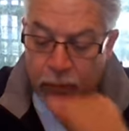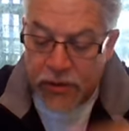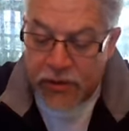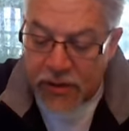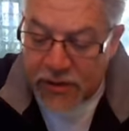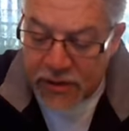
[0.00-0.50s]

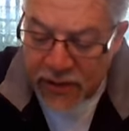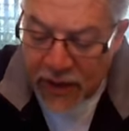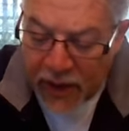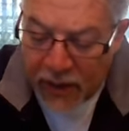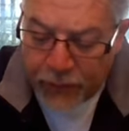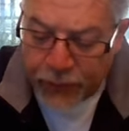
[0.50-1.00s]
When Jesus
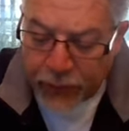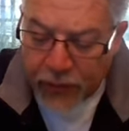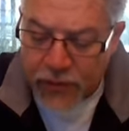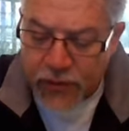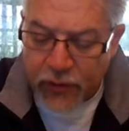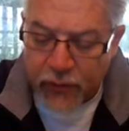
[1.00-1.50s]
came
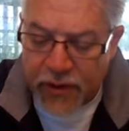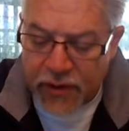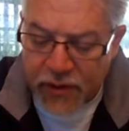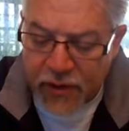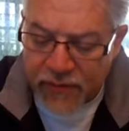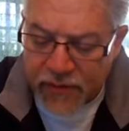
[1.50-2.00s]
to the
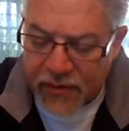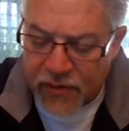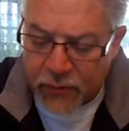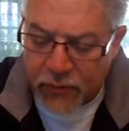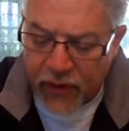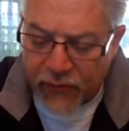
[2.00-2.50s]
region of
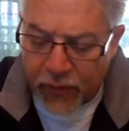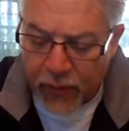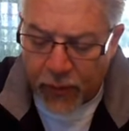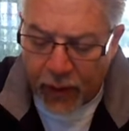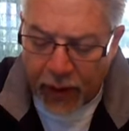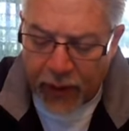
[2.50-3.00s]
Caesarea
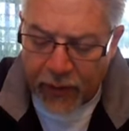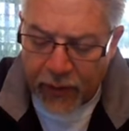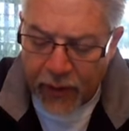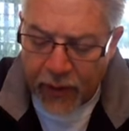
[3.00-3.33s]
Philippi,